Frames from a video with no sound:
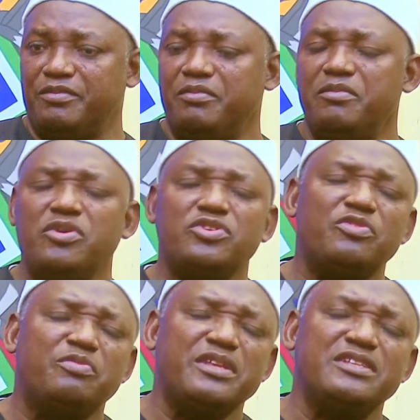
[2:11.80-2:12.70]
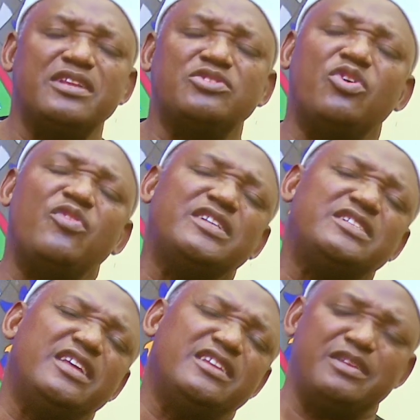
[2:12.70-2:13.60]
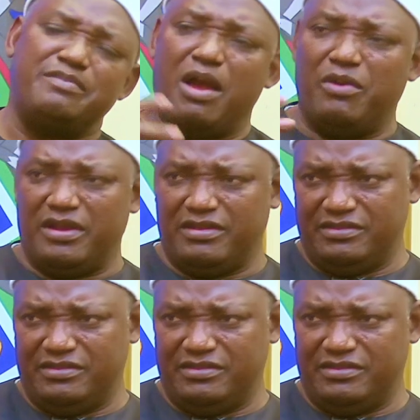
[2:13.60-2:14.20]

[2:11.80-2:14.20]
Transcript: Most of presidents overstayed in power.